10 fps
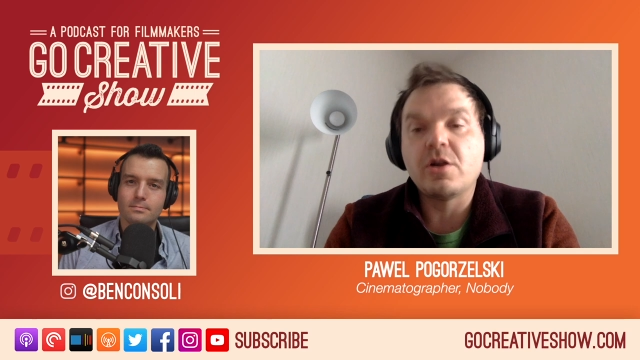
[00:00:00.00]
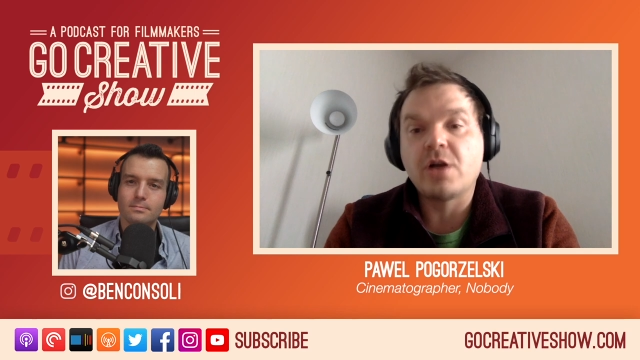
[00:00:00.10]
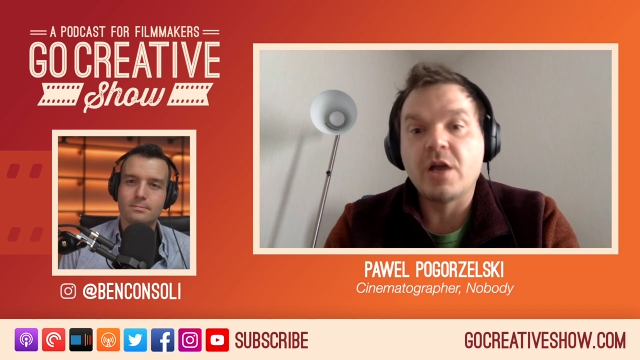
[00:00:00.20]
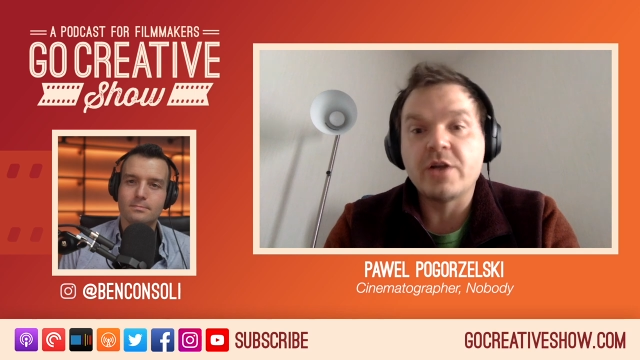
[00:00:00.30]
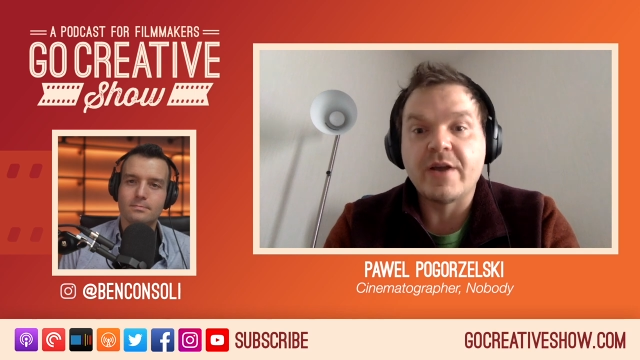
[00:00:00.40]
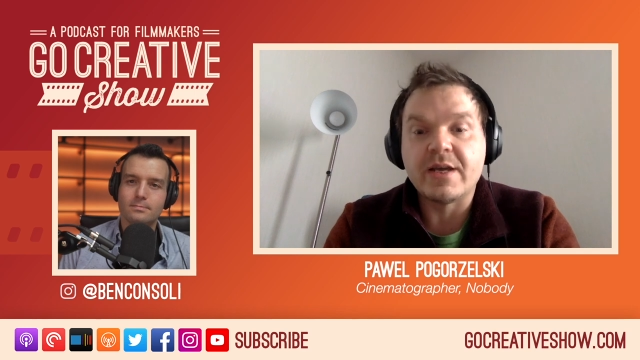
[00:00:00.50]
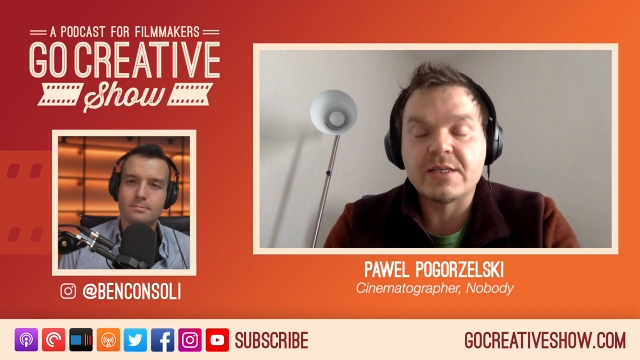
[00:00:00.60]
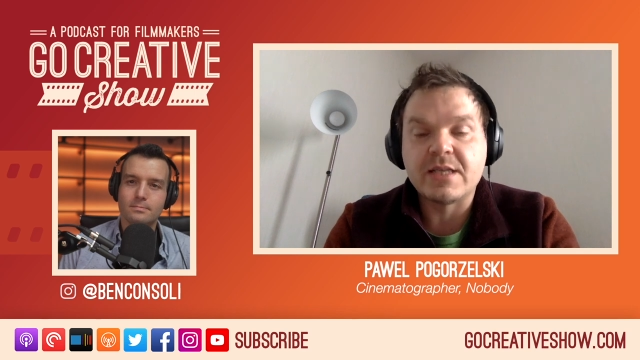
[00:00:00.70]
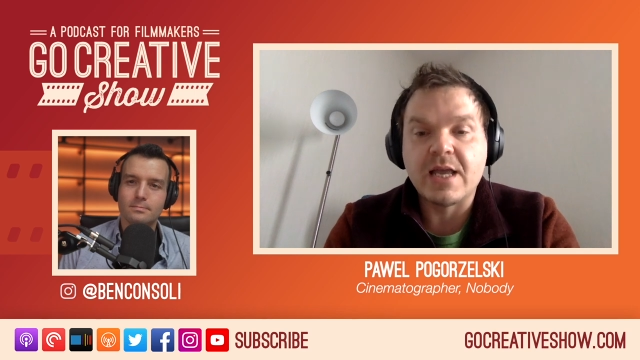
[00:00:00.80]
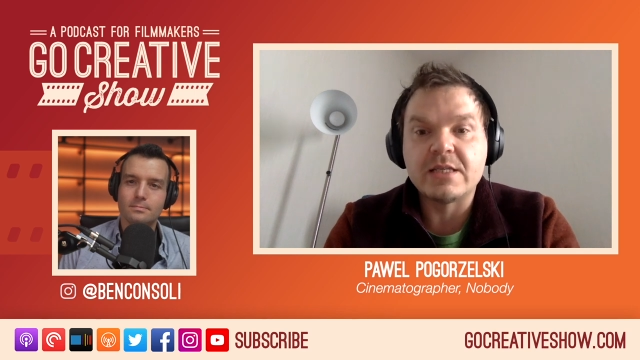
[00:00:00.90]
Speaker 1: contrast
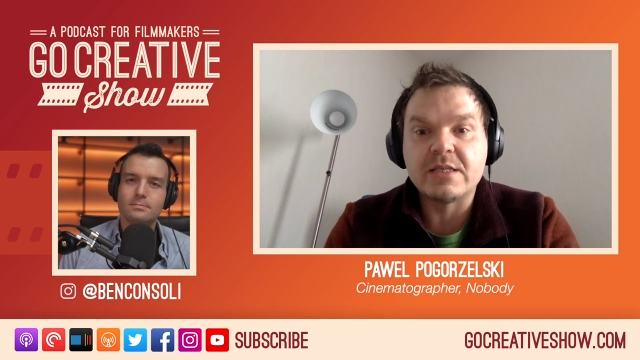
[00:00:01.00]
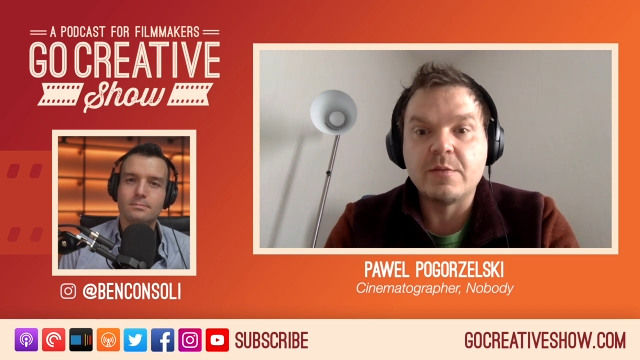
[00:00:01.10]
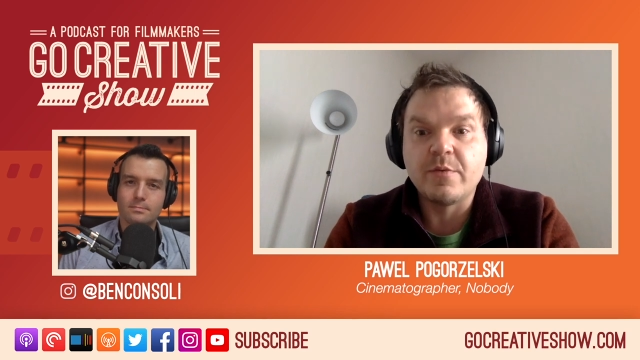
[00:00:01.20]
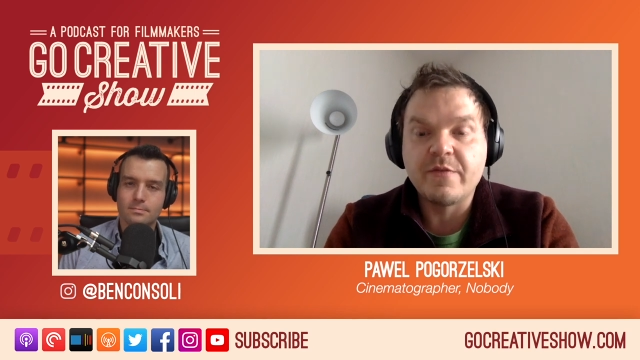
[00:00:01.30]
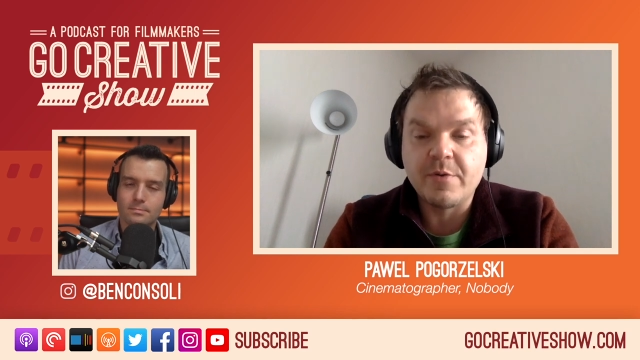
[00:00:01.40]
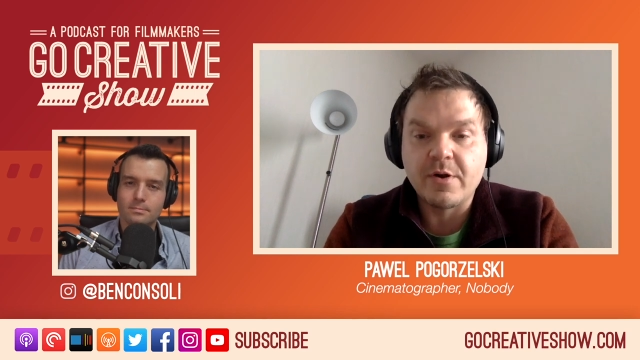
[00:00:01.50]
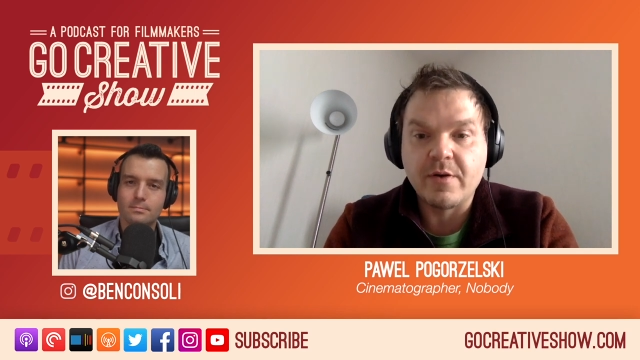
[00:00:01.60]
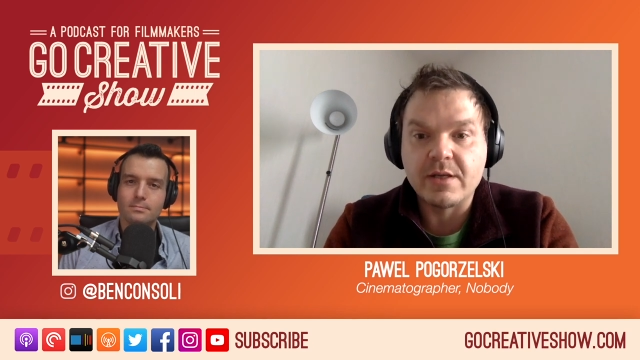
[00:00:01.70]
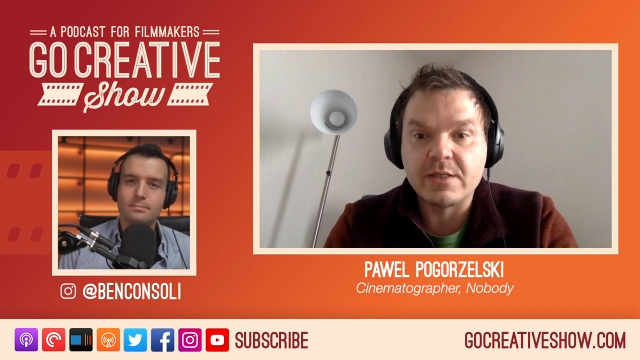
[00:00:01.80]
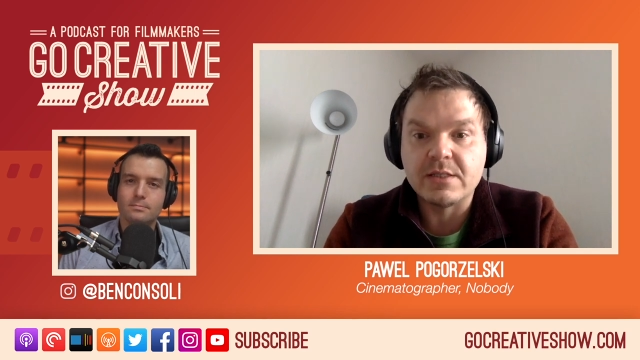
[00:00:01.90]
as the movie
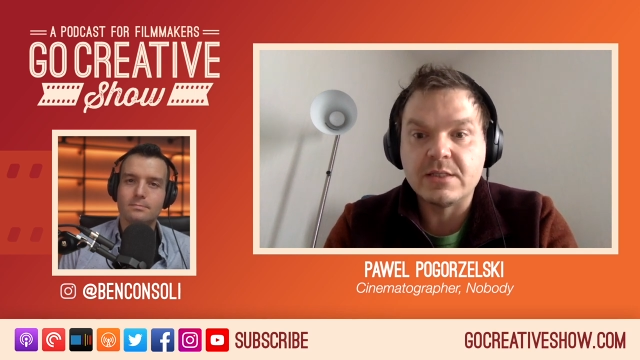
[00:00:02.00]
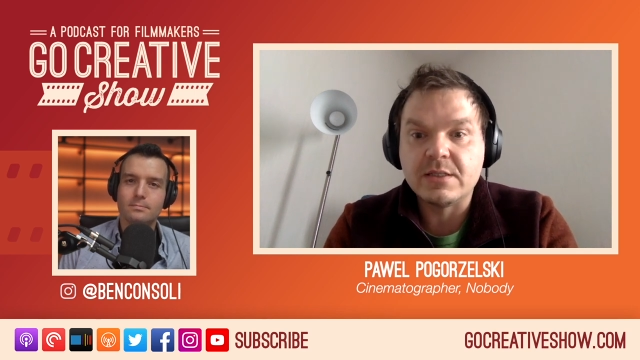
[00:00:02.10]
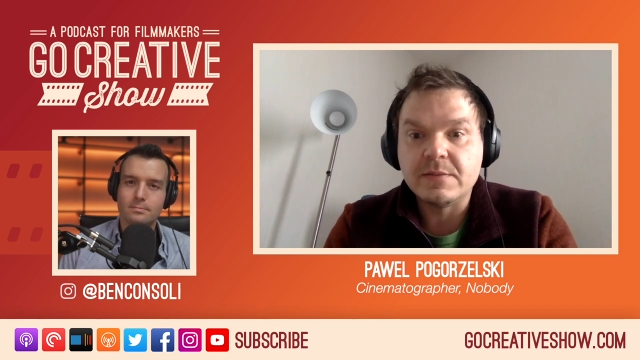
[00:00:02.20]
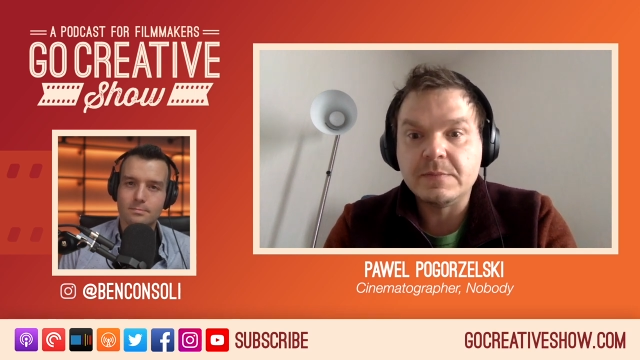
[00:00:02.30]
progresses